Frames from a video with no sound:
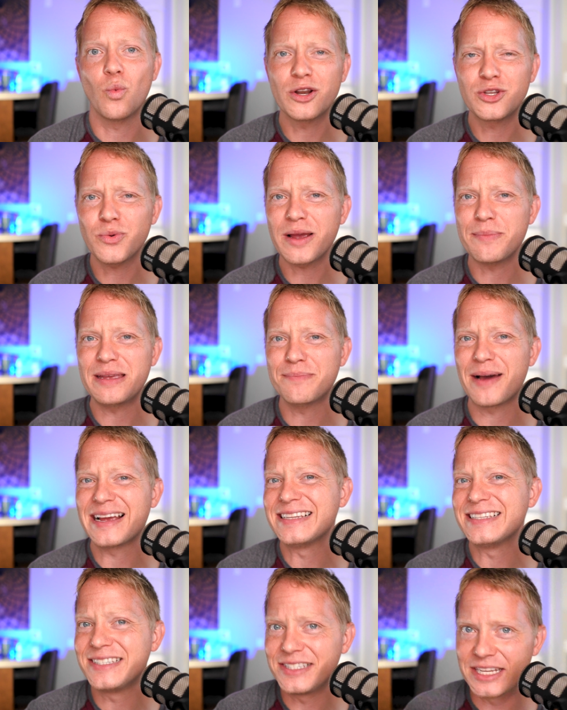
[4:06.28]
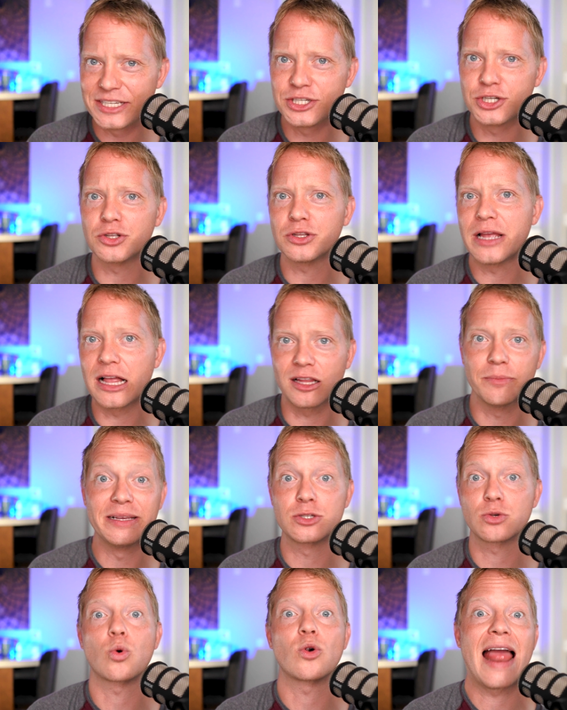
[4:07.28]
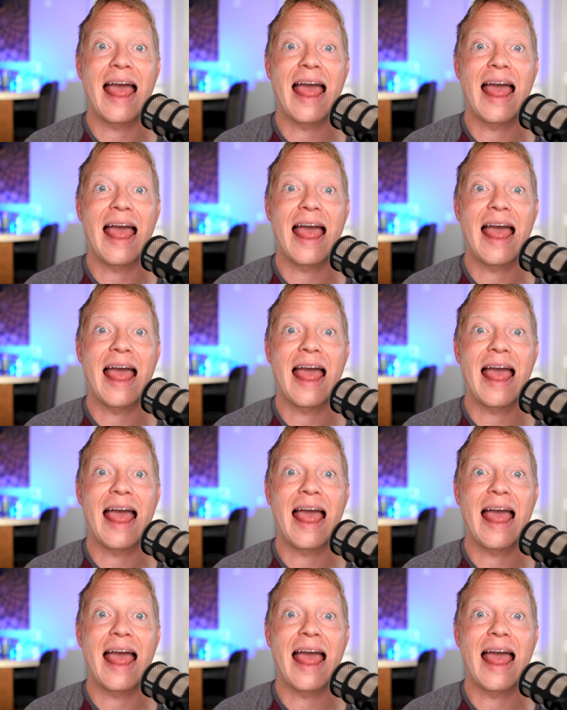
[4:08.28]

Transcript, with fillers: what do I mean by digital elements or